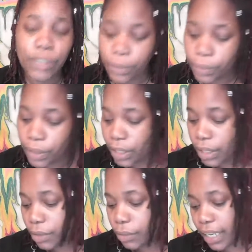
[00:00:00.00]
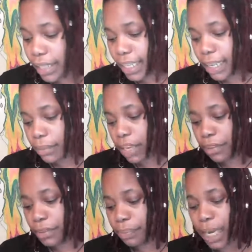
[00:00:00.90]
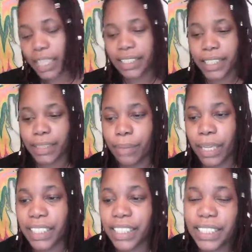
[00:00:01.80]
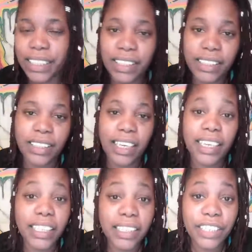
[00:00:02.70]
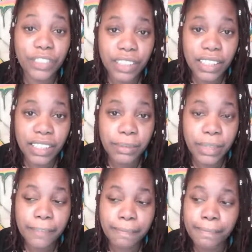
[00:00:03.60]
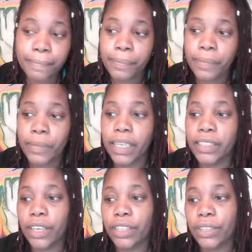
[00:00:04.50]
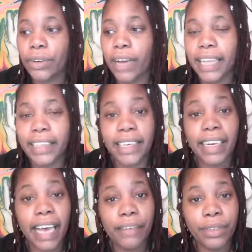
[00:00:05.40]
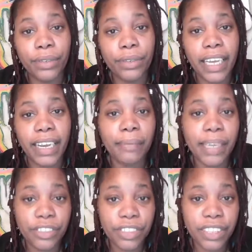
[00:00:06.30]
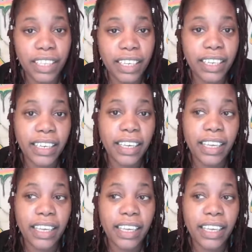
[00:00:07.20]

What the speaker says: So when I think about politics and politicians, it is interesting to me. It's also, I think, an avenue that I'm interested in.